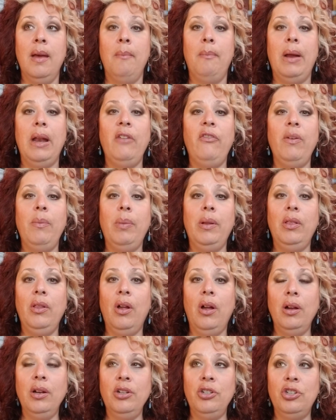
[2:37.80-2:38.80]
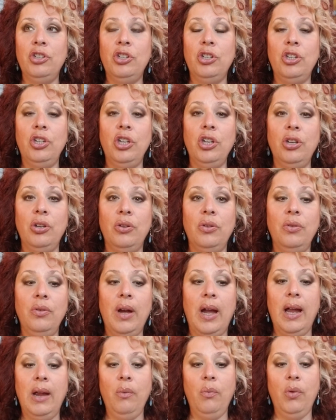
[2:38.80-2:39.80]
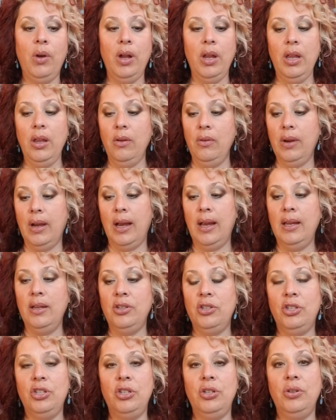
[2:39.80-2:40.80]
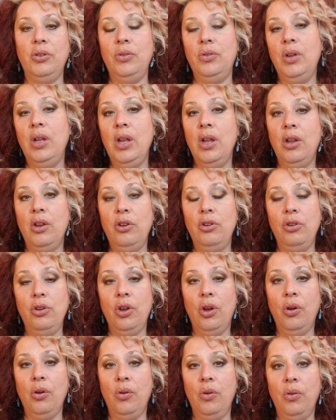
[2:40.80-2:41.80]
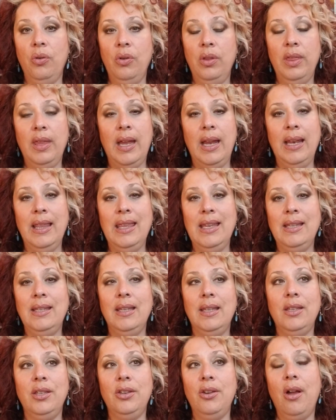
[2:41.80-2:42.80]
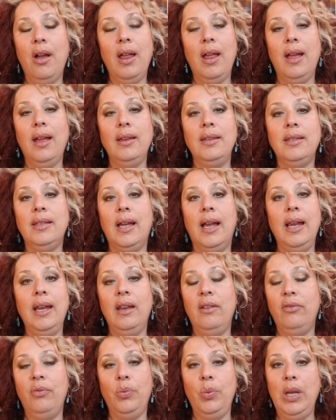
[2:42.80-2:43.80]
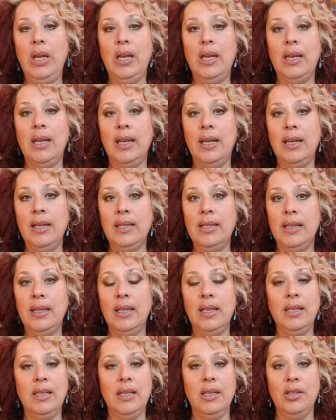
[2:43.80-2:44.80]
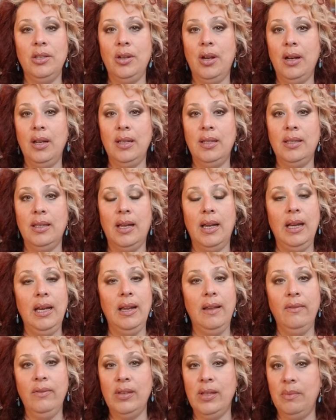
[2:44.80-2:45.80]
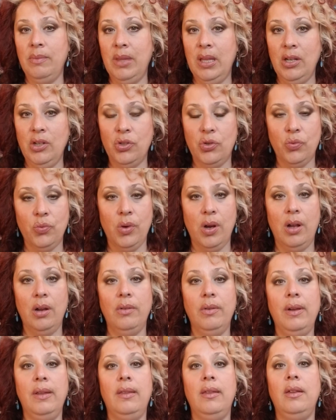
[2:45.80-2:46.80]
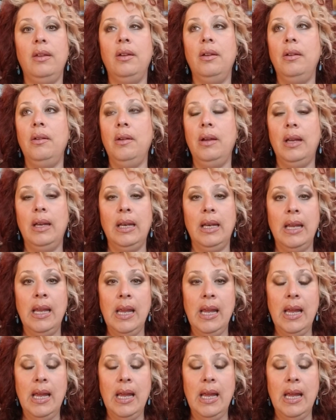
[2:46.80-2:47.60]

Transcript: But if it belongs to you, I want you guys to know that this is not a sign of weakness, and this is not a sign of something's wrong with you. And